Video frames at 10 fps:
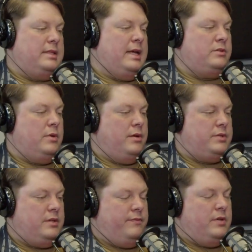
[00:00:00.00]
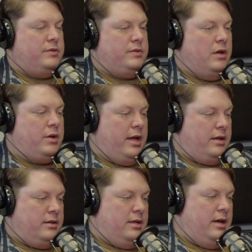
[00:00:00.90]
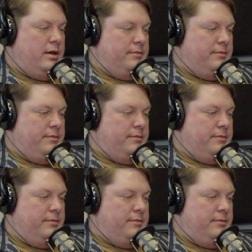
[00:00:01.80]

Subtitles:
That's where I was confused. Okay, got it.